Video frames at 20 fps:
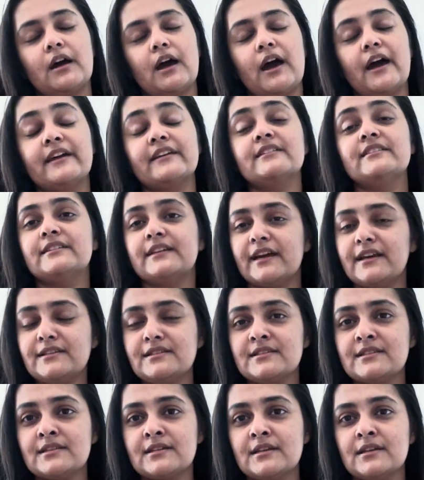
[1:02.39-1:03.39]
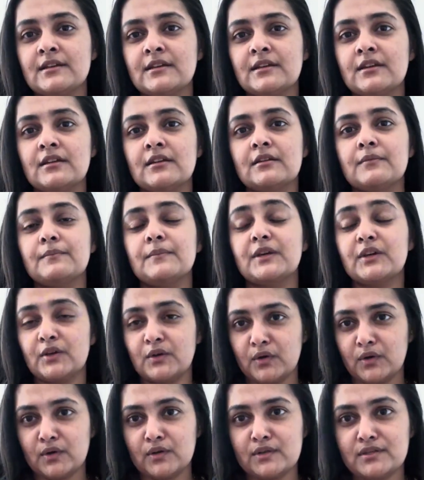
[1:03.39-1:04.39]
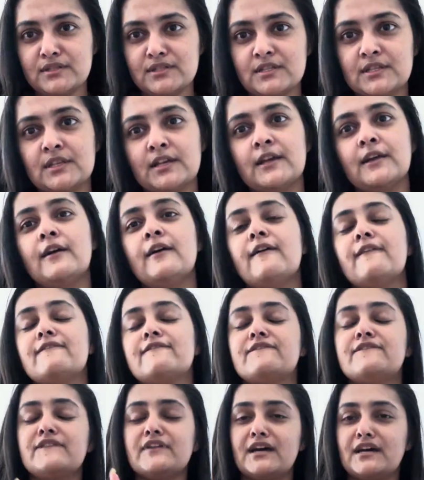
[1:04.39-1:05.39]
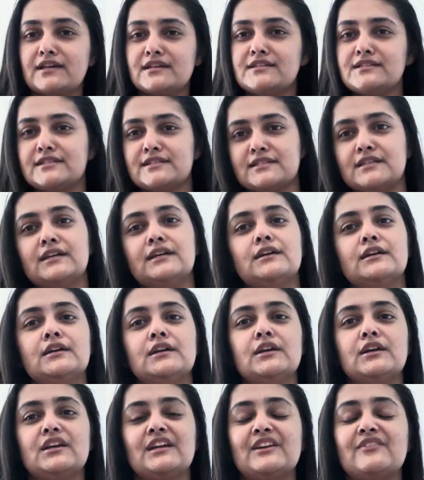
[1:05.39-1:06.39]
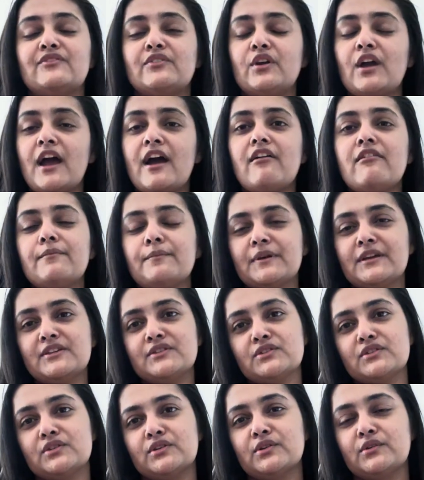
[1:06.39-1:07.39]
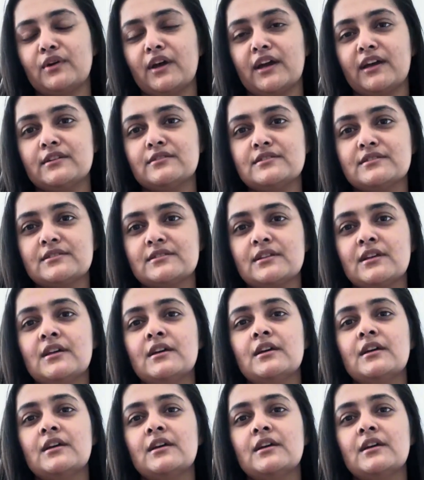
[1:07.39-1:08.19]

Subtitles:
I guess, because first, if you have PCOS,